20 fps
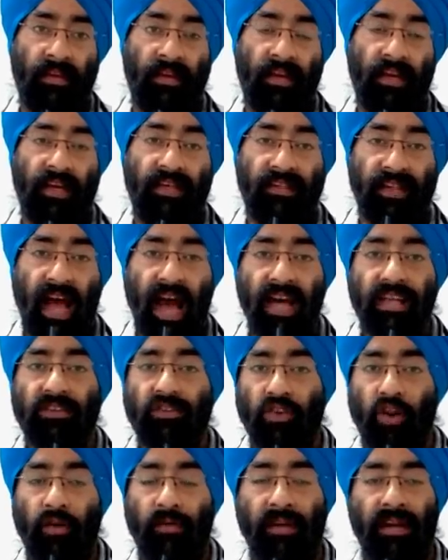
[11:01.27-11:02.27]
It's as
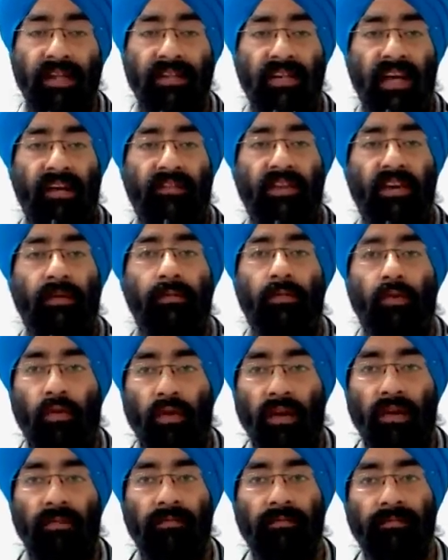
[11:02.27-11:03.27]
normal as having a
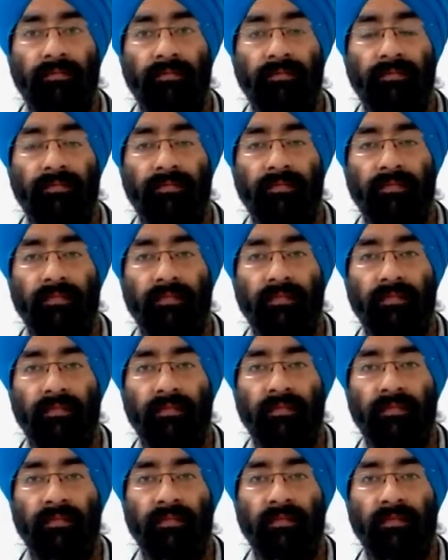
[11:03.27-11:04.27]
boner.
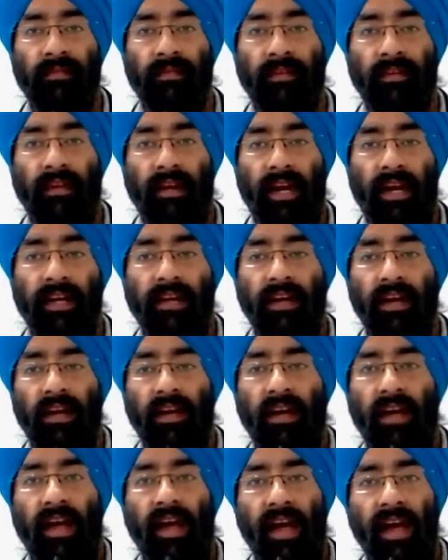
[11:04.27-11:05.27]
Right?
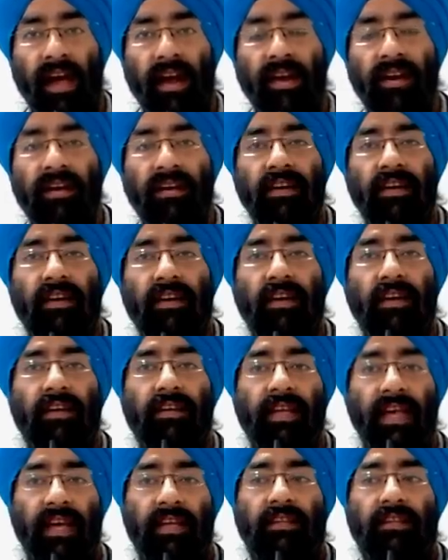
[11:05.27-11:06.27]
And
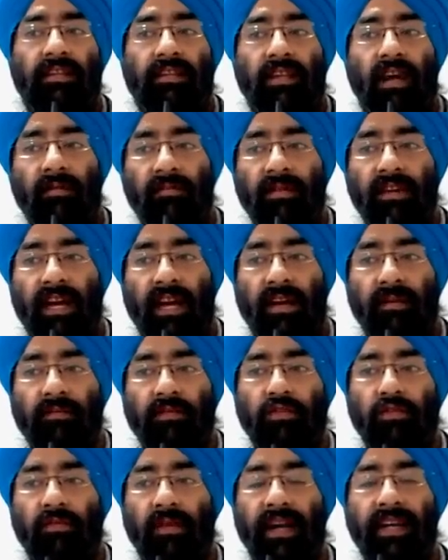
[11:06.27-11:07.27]
yes,
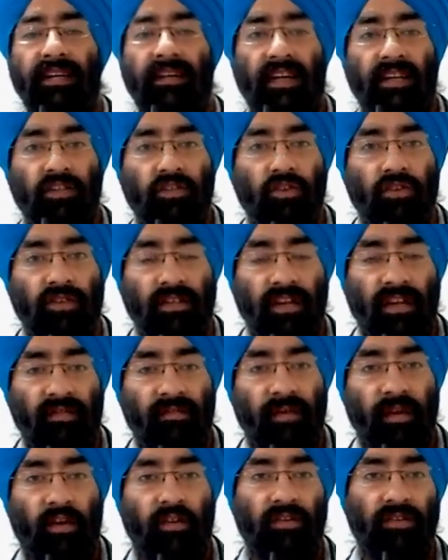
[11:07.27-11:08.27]
sometimes you might touch
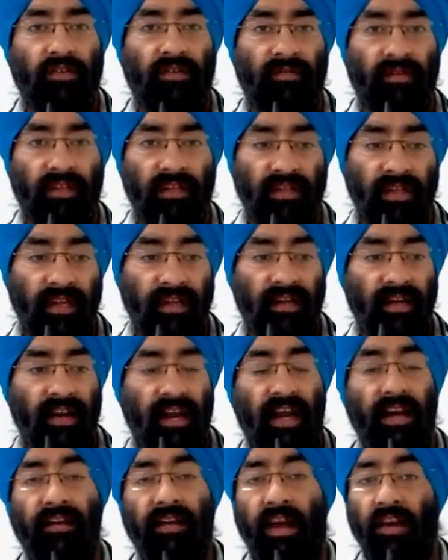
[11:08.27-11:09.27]
yourself because of this in the
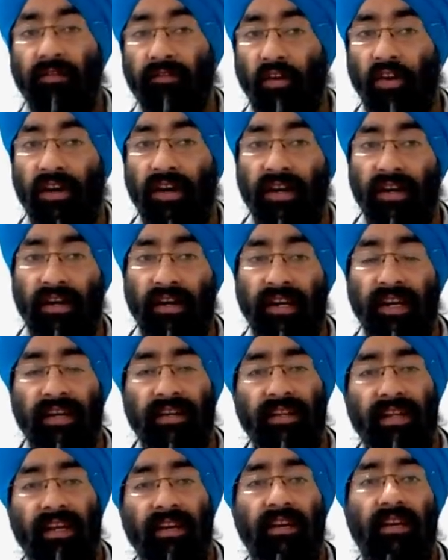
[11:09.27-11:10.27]
night involuntarily,
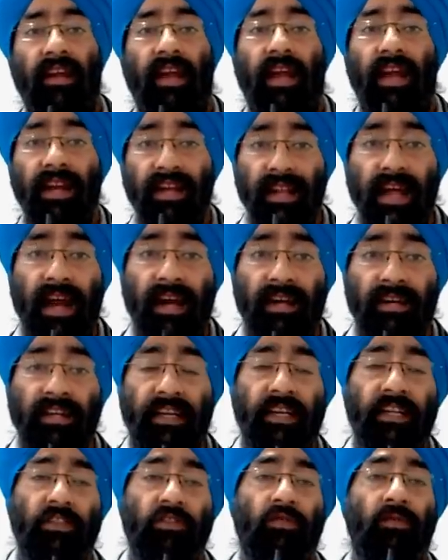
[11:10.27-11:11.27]
and then in that
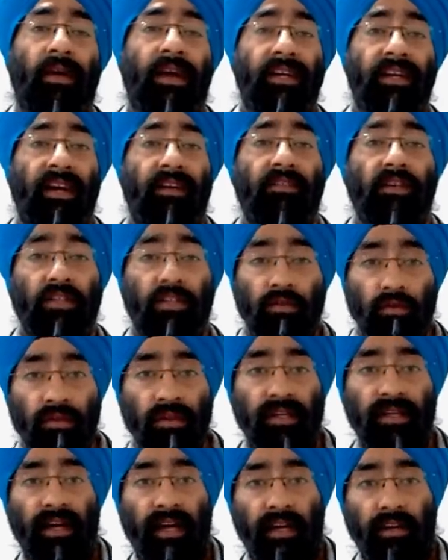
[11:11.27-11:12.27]
case, you might have a
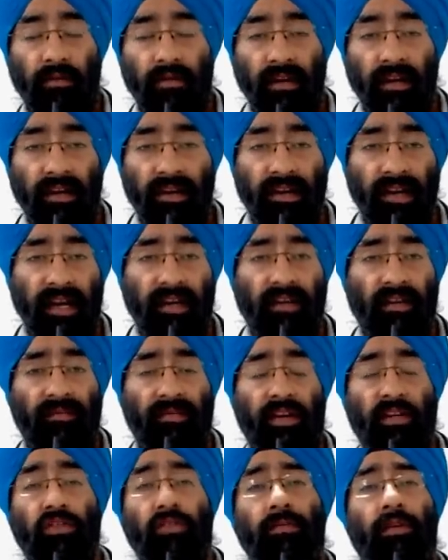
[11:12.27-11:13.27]
UTI, urinary tract
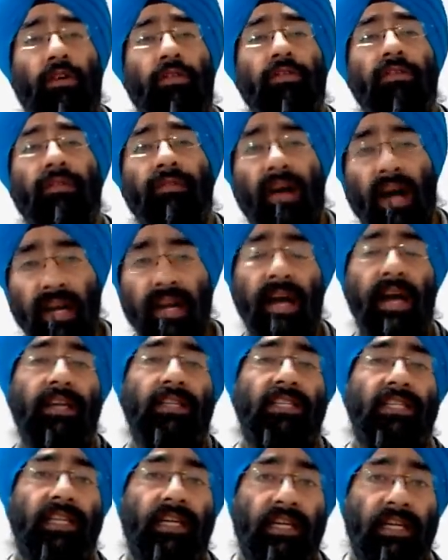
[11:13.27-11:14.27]
infection, because of
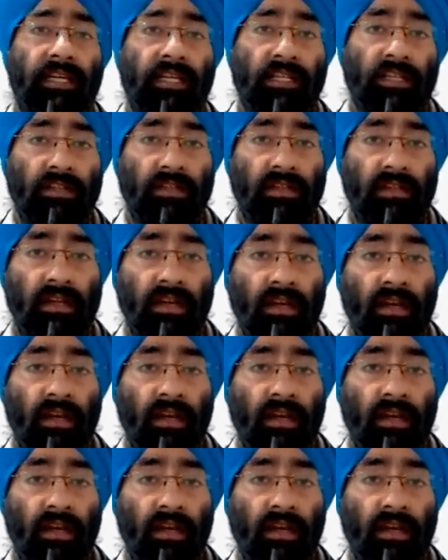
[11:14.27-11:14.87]
unhygienic conditions